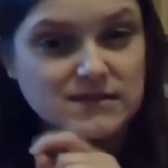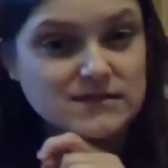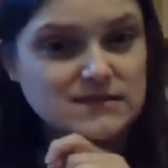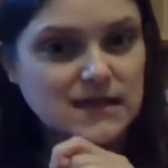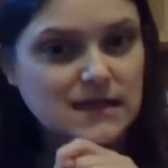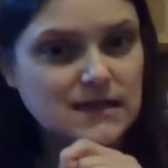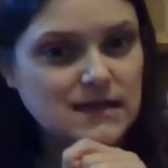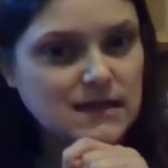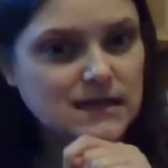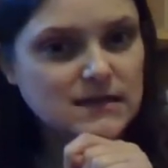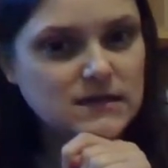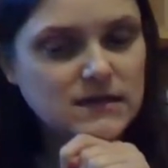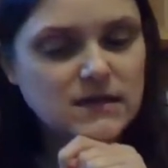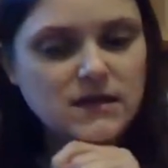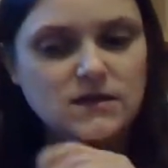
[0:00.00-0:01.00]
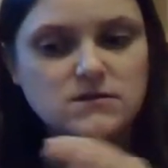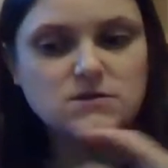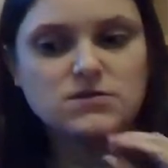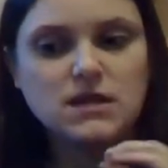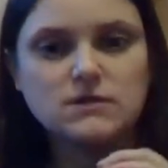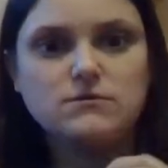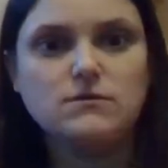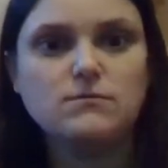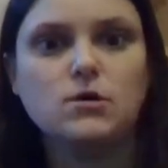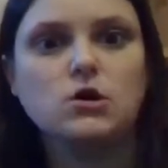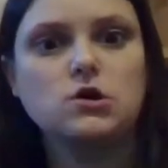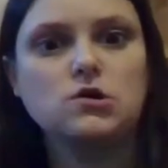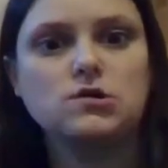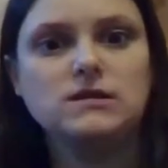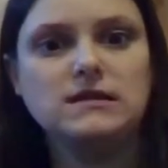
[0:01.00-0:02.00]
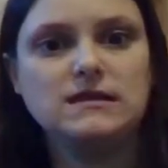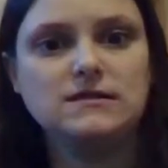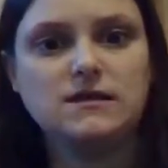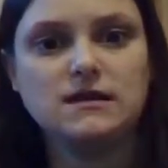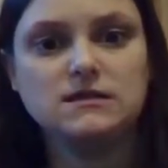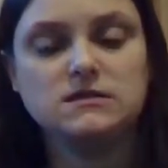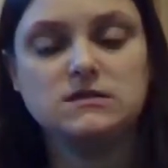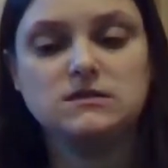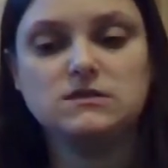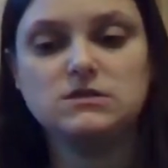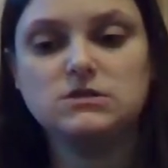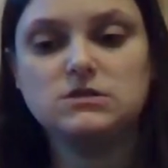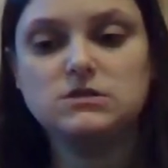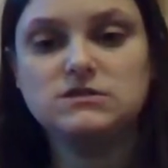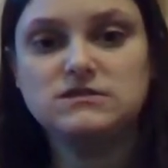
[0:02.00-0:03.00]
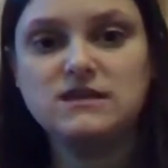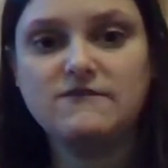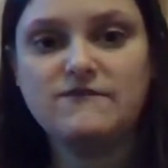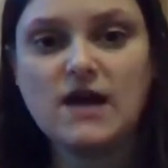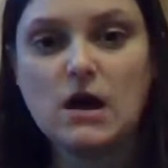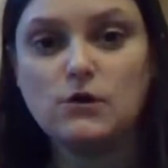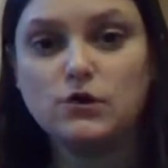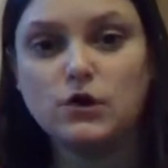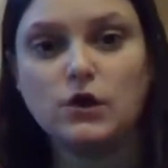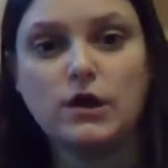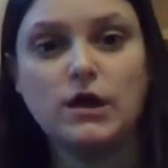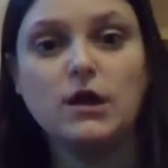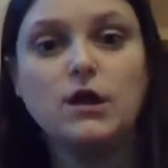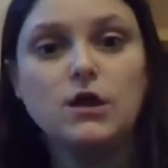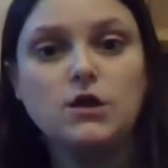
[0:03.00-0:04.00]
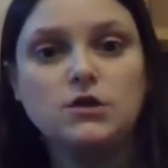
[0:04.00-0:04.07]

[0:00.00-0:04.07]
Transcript: The silent E at the end, that's what marker E likes to sniff out, okay?